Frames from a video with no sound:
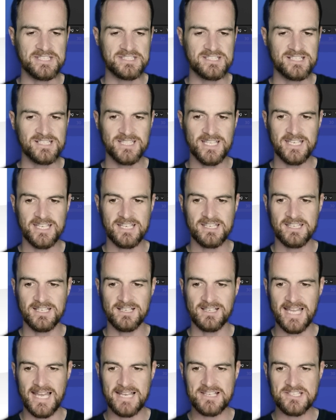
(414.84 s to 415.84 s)
and
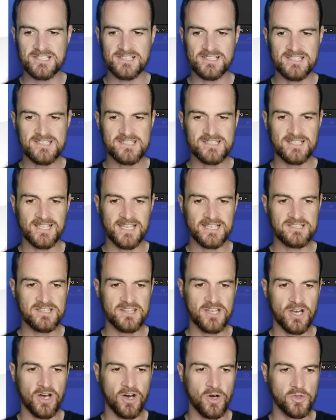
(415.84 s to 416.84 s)
click, it'll actually
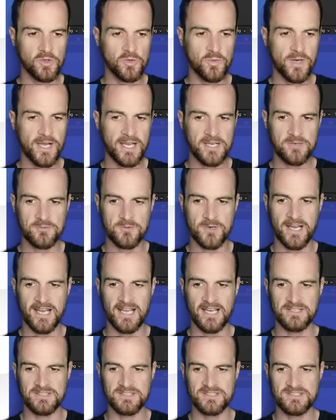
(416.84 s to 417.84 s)
select the whole way
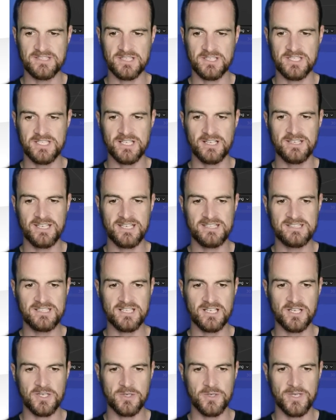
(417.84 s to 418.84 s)
round. So you don't
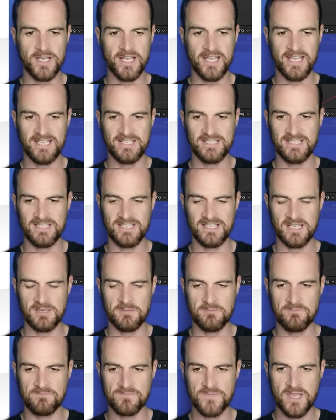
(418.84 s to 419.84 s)
need to go ahead
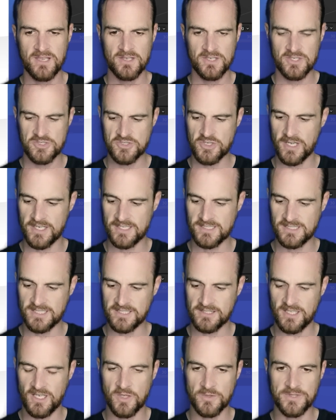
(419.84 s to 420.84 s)
and try
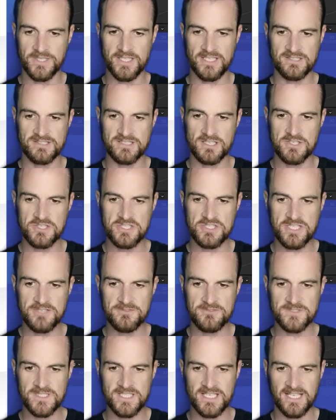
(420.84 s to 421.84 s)
to click the whole thing. So
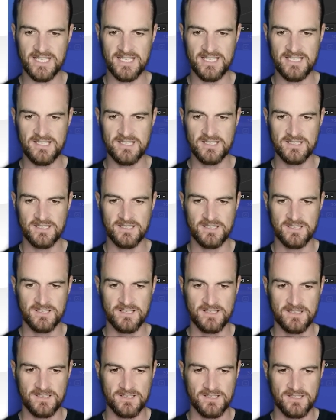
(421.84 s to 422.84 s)
Shift and E,
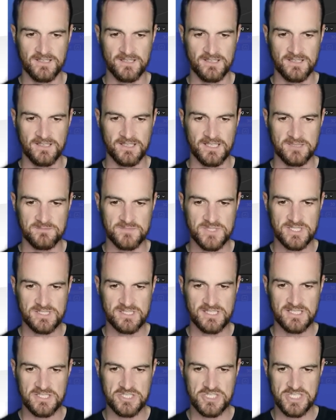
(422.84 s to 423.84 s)
and I'm
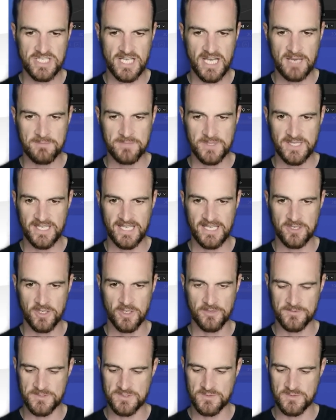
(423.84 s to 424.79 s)
just going to sharpen